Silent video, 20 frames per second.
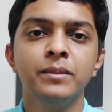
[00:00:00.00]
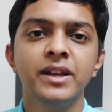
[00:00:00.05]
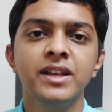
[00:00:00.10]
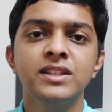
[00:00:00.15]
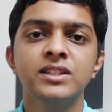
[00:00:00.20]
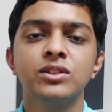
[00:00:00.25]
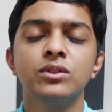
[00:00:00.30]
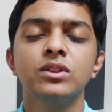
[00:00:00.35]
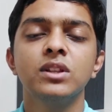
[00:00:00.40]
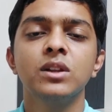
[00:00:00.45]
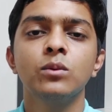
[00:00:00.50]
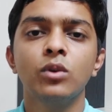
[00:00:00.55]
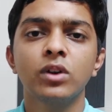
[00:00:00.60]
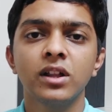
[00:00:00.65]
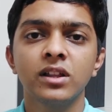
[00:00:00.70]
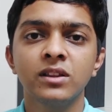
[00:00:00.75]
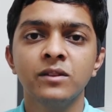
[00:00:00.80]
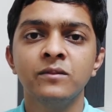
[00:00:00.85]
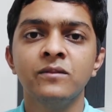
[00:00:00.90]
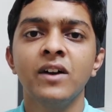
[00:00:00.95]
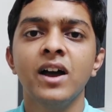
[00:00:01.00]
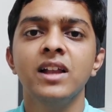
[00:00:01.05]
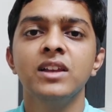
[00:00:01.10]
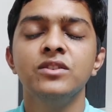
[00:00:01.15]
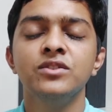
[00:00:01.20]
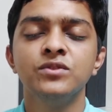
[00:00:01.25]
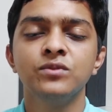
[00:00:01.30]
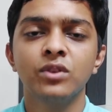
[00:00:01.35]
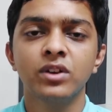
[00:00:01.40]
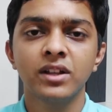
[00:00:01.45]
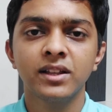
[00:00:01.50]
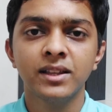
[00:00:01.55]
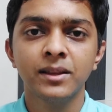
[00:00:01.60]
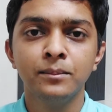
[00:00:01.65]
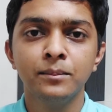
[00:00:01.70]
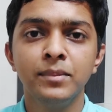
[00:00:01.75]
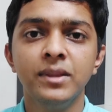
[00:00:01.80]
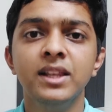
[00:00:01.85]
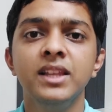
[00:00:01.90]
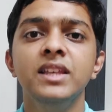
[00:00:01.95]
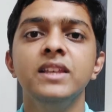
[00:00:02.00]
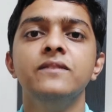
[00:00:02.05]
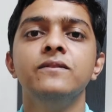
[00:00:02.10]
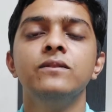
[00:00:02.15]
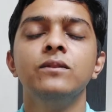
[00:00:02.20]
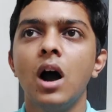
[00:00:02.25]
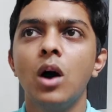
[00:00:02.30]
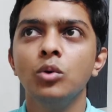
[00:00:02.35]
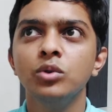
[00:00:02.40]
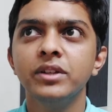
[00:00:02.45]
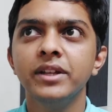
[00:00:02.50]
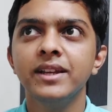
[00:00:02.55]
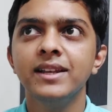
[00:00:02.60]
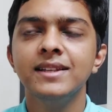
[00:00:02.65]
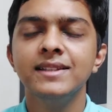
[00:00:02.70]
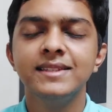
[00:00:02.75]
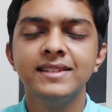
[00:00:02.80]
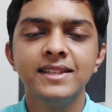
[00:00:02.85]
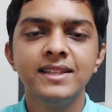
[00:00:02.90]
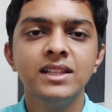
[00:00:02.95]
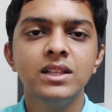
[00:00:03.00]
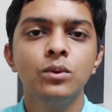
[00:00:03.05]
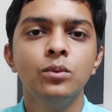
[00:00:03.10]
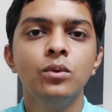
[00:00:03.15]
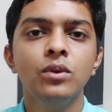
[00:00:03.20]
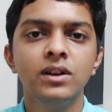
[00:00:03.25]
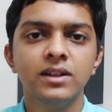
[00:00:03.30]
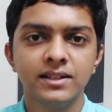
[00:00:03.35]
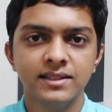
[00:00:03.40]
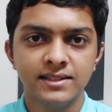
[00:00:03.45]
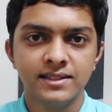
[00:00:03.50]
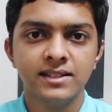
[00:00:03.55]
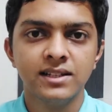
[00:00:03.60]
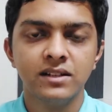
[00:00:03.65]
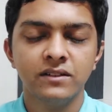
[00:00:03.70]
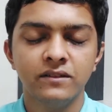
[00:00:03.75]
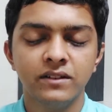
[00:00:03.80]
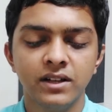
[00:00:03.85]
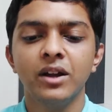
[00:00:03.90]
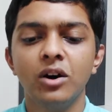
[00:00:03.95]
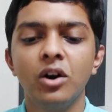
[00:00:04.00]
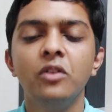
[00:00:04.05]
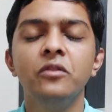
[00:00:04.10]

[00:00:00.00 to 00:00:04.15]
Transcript: based on that what are the values, what are the beliefs, how they really see the world itself. Now,